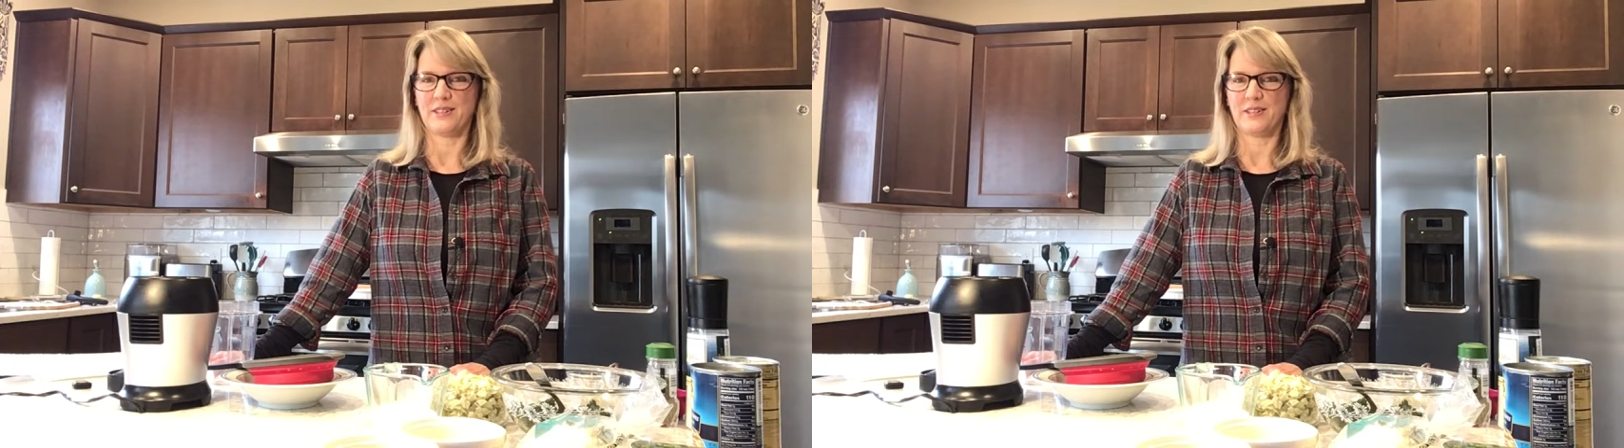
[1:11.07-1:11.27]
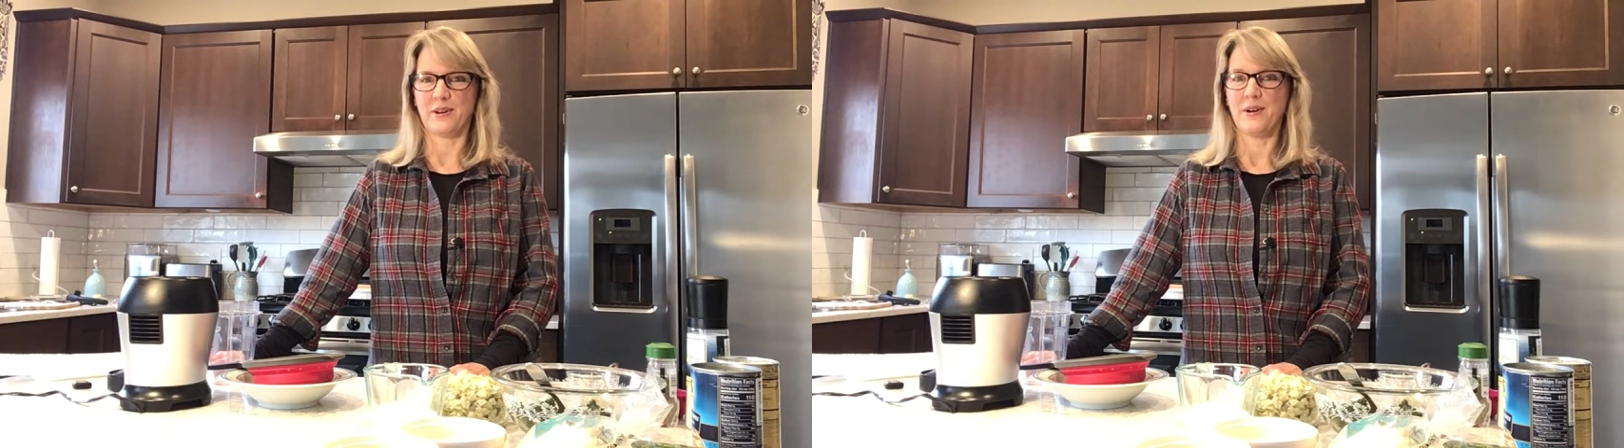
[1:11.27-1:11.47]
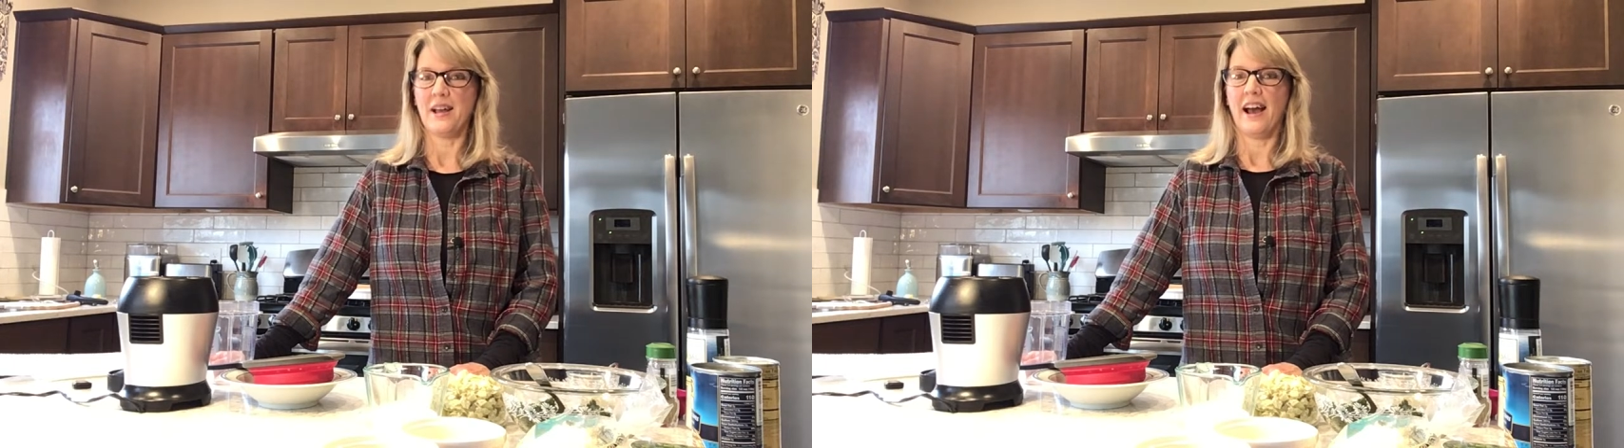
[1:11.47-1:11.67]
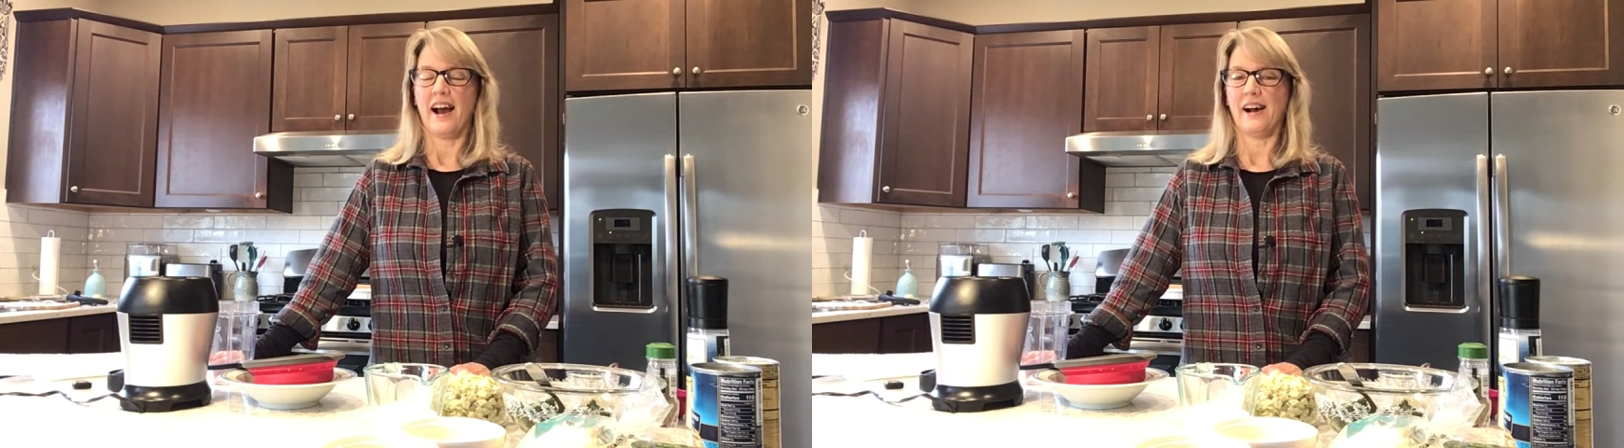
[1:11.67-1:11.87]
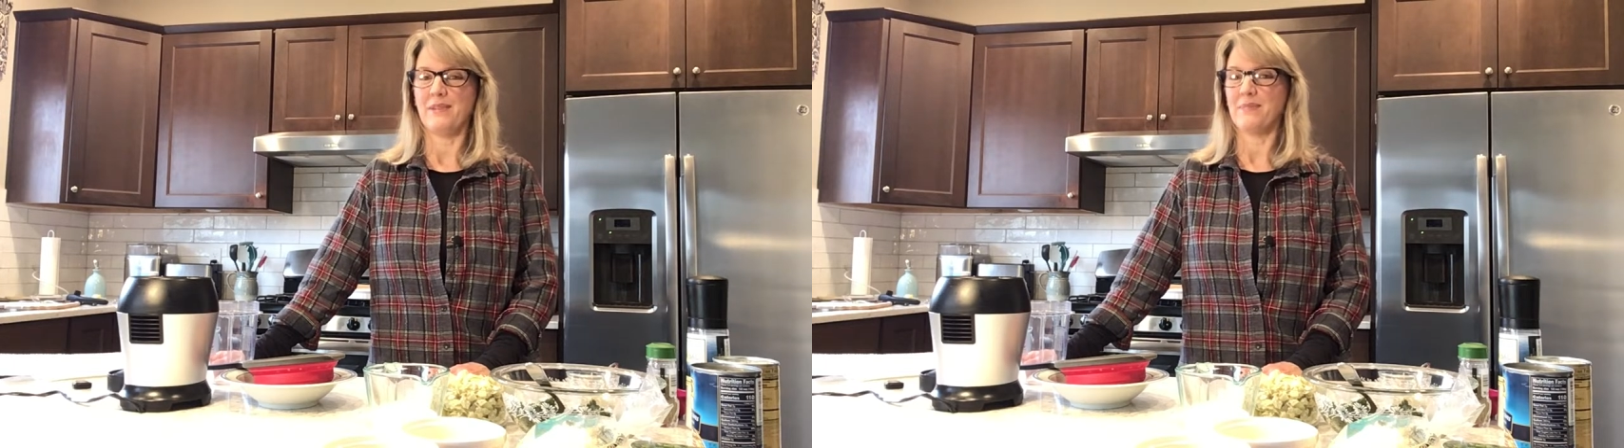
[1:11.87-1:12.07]
So
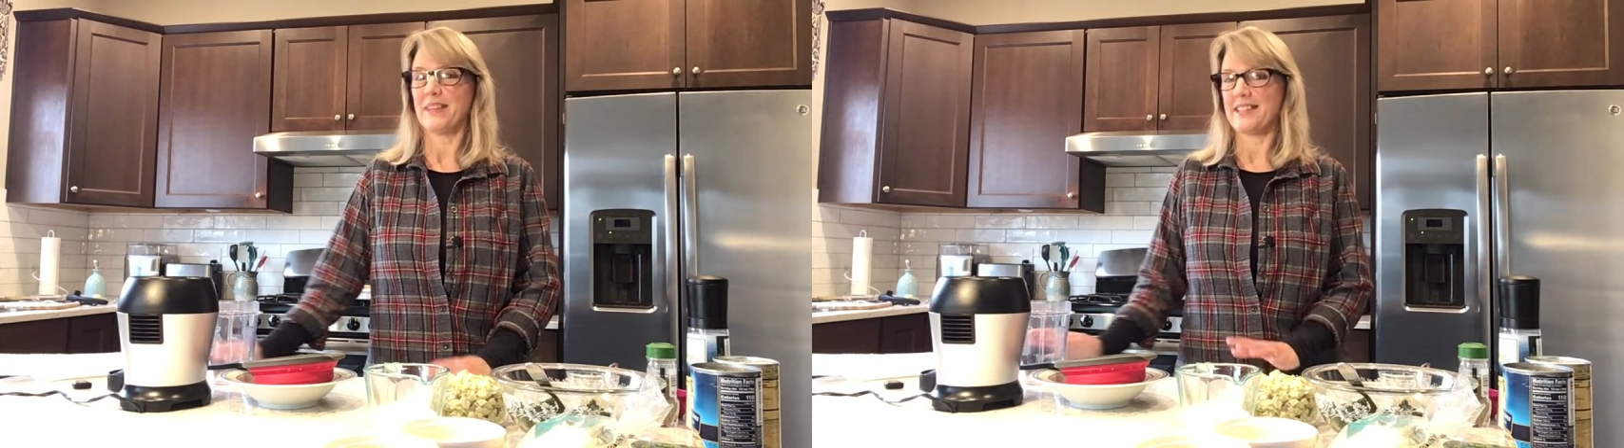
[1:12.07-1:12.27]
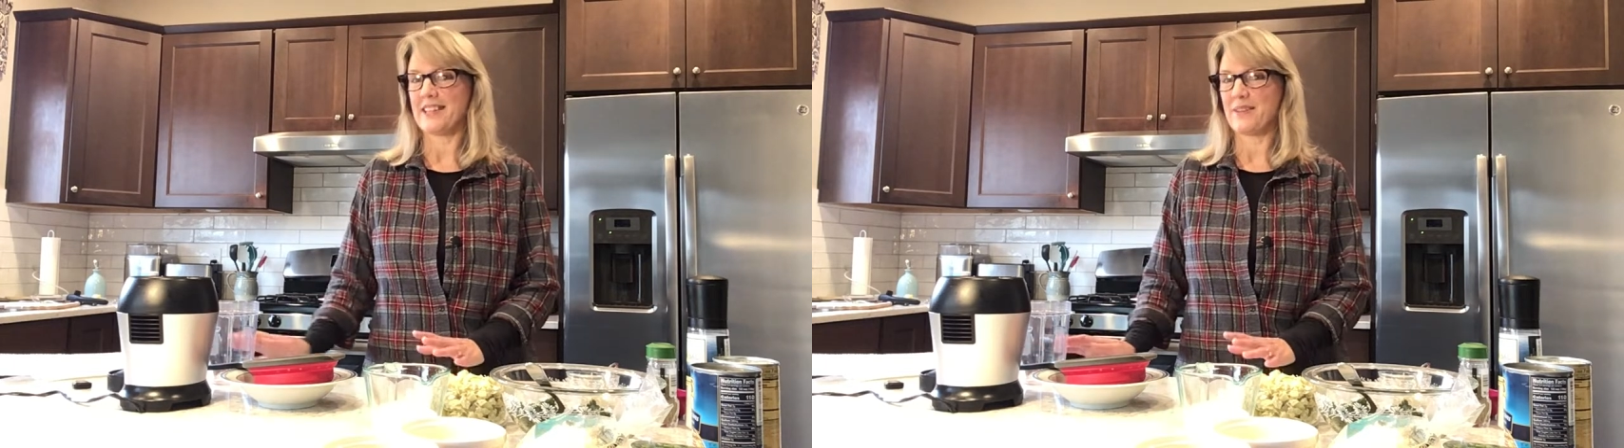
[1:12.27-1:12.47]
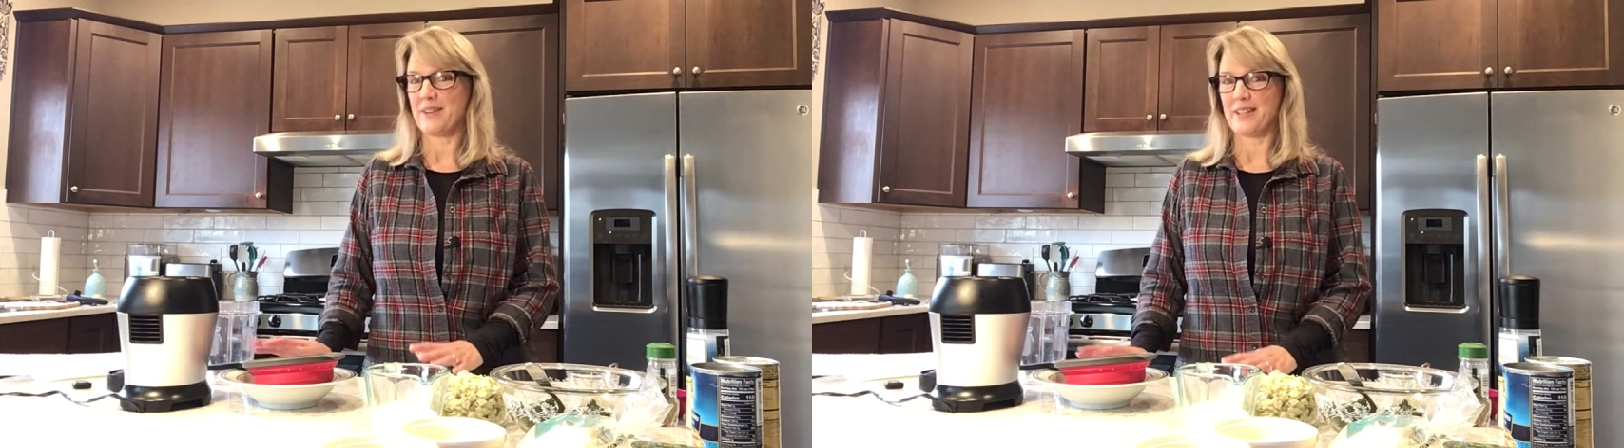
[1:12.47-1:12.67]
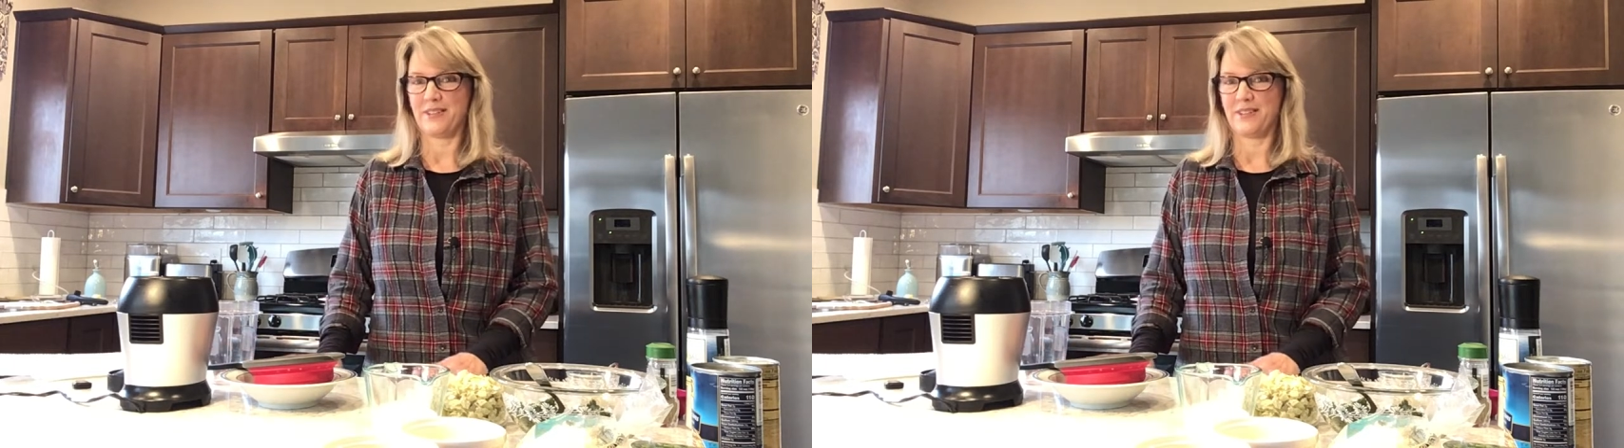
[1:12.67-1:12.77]
let's get right